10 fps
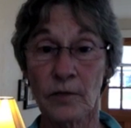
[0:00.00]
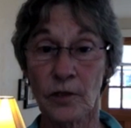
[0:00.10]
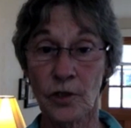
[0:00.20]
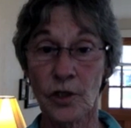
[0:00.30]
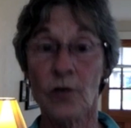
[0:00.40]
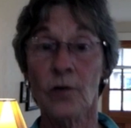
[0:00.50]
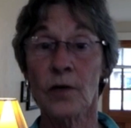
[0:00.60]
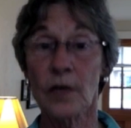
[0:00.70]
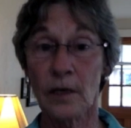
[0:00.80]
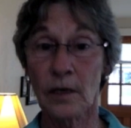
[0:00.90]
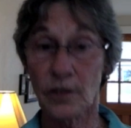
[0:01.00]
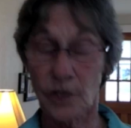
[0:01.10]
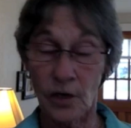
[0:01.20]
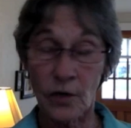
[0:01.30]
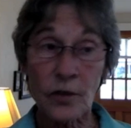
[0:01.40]
to
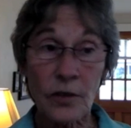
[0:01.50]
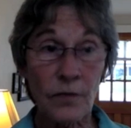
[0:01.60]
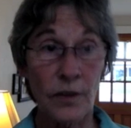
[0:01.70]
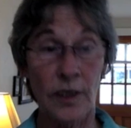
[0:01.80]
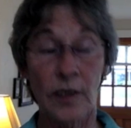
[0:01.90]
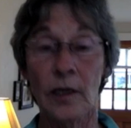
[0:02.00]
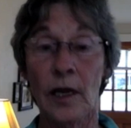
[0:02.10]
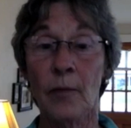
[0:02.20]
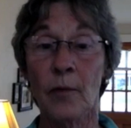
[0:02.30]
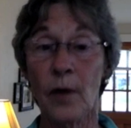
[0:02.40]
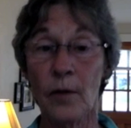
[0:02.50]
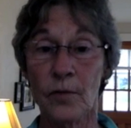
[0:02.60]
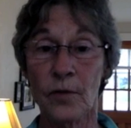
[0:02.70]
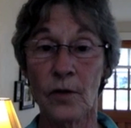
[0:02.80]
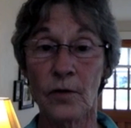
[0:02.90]
generatively collaborate
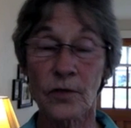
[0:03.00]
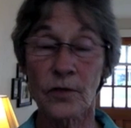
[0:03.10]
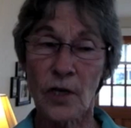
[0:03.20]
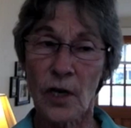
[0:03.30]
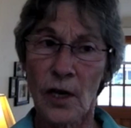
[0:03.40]
with others